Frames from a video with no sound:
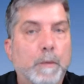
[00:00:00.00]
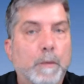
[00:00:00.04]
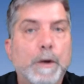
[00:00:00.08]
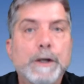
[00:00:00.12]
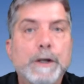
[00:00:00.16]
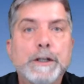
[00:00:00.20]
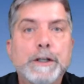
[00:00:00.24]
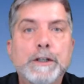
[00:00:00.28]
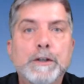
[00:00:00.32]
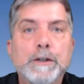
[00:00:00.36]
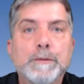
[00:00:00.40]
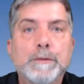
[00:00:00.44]
Where
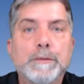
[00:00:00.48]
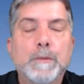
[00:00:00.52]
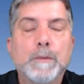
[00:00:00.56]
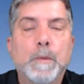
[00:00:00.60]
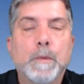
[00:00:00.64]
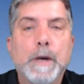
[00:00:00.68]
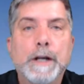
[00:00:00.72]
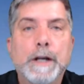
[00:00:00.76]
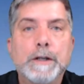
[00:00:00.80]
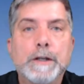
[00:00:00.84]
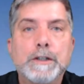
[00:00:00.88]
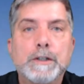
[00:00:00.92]
do
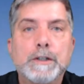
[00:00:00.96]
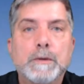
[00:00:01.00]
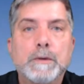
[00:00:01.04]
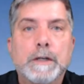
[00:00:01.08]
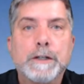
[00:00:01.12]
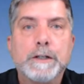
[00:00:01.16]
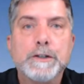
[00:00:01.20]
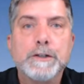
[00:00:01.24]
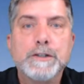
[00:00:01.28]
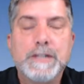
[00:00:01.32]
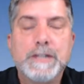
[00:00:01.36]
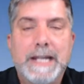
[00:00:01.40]
you
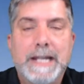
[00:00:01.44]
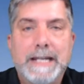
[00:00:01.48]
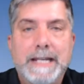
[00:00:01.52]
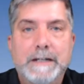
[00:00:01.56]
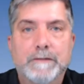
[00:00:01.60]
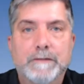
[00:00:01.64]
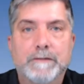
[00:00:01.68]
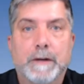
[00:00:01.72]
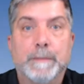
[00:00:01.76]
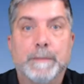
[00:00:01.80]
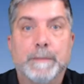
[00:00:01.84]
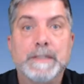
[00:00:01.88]
understand
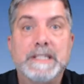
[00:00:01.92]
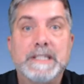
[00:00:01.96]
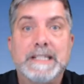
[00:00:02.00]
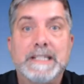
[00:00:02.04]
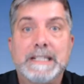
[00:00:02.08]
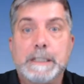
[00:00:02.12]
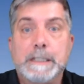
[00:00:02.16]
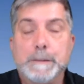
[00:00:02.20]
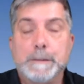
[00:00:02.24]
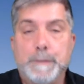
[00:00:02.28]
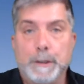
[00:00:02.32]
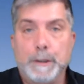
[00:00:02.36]
it from? Is it
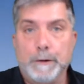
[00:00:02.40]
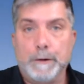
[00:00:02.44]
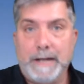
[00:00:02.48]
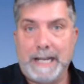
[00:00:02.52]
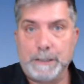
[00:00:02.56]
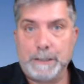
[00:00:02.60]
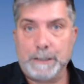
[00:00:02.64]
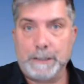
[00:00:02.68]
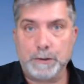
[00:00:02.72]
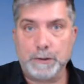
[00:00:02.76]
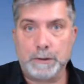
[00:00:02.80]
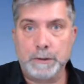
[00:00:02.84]

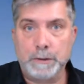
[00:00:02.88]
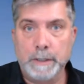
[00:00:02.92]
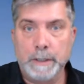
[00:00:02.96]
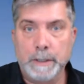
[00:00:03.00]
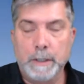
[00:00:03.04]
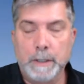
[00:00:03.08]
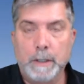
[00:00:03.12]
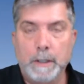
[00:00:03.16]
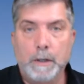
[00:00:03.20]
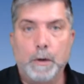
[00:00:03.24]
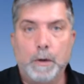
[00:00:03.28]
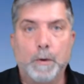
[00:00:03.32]
experiential,
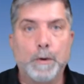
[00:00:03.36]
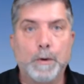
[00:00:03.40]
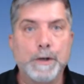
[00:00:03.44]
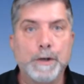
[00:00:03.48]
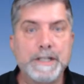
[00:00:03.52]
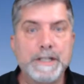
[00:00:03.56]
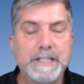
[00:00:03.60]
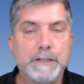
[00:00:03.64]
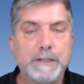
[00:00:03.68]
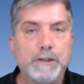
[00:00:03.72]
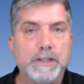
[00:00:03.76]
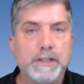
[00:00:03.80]
or
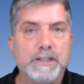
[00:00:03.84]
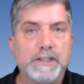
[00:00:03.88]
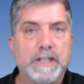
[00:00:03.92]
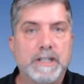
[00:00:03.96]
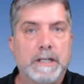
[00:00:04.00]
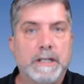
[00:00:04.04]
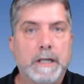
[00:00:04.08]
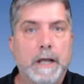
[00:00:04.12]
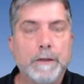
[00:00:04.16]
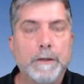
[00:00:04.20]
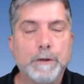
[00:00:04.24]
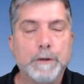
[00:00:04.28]
is it just
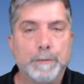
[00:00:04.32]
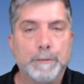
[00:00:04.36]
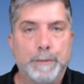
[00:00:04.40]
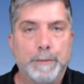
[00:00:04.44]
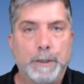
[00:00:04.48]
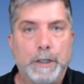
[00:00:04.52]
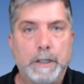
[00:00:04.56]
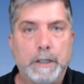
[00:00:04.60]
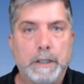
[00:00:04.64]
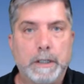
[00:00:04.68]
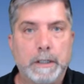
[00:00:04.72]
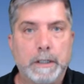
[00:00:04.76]
another
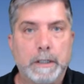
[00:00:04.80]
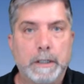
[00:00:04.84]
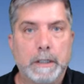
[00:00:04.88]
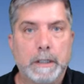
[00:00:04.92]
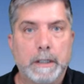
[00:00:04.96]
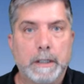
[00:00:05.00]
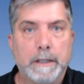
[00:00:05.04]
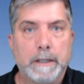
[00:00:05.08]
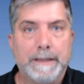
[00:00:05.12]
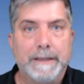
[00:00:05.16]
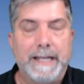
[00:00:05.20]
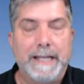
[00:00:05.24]
book
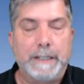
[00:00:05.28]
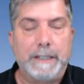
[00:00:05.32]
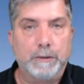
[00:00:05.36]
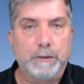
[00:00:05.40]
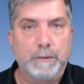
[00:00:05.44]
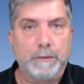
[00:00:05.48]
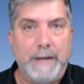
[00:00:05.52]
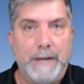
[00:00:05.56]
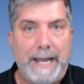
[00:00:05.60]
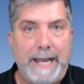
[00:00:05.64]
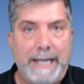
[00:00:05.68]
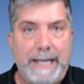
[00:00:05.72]
that you
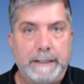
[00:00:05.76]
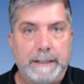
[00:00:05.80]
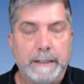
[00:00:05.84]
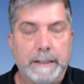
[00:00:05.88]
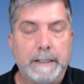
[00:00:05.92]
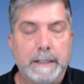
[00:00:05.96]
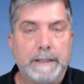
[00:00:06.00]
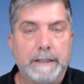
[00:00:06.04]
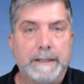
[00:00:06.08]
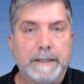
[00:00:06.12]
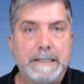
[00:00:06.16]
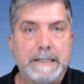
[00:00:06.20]
read
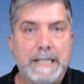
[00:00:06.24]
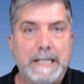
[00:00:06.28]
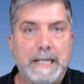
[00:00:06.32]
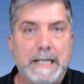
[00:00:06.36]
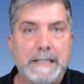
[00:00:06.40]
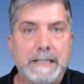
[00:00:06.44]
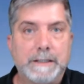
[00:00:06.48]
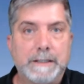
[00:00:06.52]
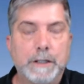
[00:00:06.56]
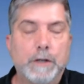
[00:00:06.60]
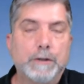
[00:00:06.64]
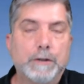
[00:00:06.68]
that
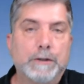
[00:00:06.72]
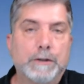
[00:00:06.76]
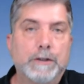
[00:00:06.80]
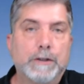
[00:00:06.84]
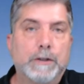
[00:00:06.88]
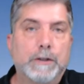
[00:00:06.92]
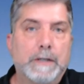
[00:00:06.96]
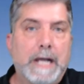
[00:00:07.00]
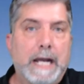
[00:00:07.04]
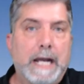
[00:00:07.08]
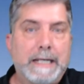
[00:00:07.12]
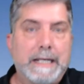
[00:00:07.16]
says,
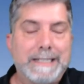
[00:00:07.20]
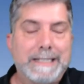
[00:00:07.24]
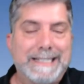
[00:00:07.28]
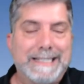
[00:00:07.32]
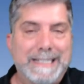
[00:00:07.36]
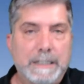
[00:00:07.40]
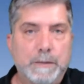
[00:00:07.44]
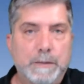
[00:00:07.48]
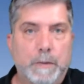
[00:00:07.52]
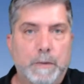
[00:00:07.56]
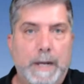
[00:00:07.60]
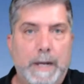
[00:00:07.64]
no, God is
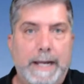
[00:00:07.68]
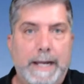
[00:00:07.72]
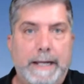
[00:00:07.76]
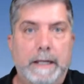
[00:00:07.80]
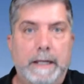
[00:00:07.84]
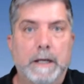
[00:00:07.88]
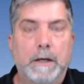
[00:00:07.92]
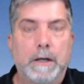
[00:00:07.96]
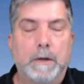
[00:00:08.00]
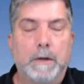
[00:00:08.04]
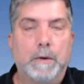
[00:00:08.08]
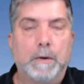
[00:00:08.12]
this way,
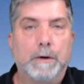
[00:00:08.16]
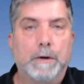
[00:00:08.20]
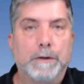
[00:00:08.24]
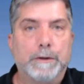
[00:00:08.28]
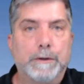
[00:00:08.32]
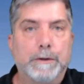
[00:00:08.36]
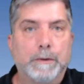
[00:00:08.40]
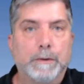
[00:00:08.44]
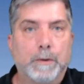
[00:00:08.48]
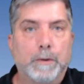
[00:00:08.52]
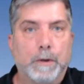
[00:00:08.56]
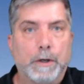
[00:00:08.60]

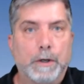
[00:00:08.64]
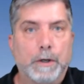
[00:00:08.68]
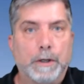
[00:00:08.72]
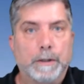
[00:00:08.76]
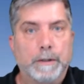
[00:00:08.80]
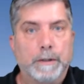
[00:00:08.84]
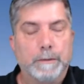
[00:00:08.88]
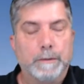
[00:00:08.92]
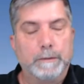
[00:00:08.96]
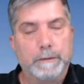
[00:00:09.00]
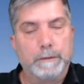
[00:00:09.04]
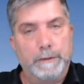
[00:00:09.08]
or
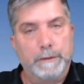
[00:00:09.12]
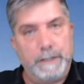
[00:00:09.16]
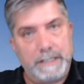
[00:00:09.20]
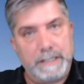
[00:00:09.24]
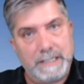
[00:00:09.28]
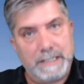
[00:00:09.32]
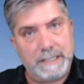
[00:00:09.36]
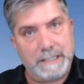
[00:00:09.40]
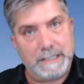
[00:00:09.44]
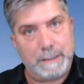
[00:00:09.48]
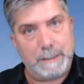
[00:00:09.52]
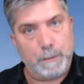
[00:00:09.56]
this
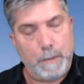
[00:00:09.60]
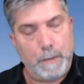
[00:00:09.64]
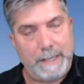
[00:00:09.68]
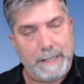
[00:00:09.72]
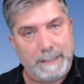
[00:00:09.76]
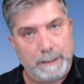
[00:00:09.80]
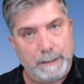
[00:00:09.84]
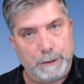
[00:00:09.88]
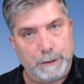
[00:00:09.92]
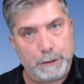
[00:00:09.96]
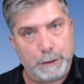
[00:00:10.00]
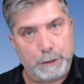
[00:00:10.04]
is the way
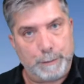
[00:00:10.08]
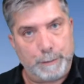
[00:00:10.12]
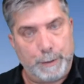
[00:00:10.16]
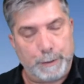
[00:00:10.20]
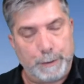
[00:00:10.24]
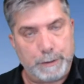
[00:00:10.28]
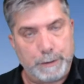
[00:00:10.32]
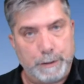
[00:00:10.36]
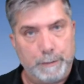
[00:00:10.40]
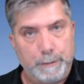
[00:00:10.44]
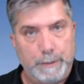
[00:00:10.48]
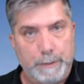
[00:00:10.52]
that you're
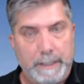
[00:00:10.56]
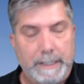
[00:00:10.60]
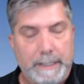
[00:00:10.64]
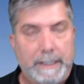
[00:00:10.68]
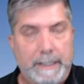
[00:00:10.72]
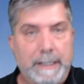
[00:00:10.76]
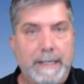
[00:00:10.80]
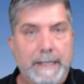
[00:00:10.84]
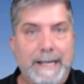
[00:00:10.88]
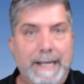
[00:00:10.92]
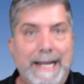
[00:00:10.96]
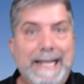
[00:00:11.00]
supposed to be,
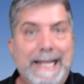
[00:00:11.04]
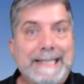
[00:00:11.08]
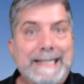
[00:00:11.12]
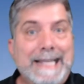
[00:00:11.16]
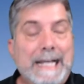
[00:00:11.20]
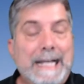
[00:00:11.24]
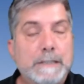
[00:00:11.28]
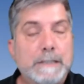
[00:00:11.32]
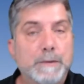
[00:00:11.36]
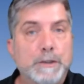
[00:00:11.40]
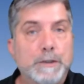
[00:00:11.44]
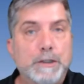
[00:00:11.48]
and
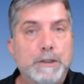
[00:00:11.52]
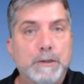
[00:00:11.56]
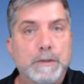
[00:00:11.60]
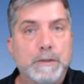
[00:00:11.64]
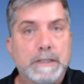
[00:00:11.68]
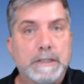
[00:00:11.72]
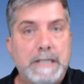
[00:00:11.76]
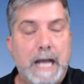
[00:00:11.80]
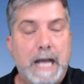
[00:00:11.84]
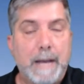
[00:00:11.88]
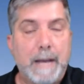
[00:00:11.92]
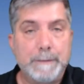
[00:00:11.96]
that's what you
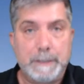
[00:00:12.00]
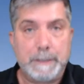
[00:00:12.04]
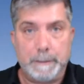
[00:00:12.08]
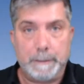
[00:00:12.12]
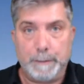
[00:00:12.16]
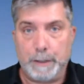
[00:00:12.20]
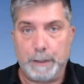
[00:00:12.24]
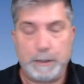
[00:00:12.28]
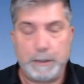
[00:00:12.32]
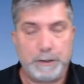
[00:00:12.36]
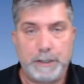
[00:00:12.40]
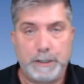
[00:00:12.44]
adopted
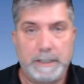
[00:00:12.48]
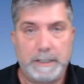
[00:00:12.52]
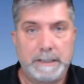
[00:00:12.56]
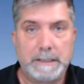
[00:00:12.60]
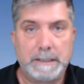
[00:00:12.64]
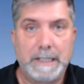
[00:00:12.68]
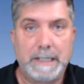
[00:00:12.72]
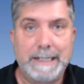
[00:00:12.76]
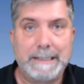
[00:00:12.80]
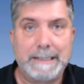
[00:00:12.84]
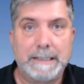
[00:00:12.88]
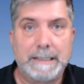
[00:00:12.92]
because you didn't
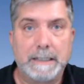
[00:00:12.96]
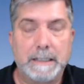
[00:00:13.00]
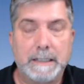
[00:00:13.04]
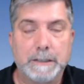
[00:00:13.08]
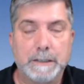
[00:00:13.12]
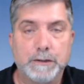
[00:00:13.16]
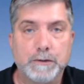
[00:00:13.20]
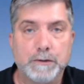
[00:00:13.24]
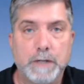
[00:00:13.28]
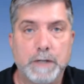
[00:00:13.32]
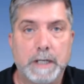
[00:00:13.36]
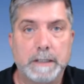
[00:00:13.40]
like the
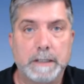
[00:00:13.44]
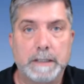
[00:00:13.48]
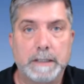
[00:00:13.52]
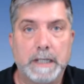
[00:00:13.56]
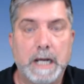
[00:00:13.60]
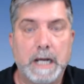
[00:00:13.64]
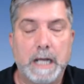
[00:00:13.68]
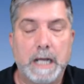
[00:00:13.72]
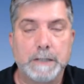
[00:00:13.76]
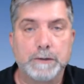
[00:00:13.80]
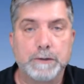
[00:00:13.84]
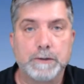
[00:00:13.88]

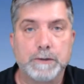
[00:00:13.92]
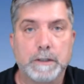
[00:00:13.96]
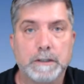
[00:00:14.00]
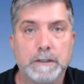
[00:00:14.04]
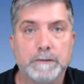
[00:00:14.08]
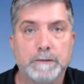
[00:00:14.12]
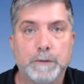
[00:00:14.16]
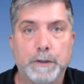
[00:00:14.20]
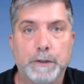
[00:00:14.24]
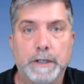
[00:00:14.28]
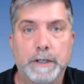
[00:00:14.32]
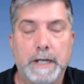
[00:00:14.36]
construct
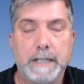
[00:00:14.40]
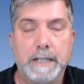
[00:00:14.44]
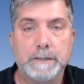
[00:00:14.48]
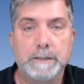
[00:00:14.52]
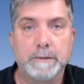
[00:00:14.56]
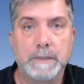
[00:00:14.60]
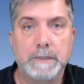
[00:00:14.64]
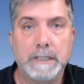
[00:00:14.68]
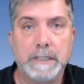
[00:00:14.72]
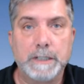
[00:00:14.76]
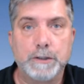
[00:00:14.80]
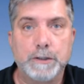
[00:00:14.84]
of organized
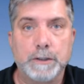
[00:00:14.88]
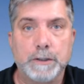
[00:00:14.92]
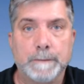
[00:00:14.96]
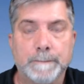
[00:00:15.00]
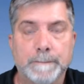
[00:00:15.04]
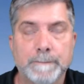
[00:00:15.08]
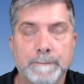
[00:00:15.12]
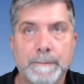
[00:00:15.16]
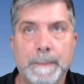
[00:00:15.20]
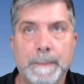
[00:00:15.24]
religion?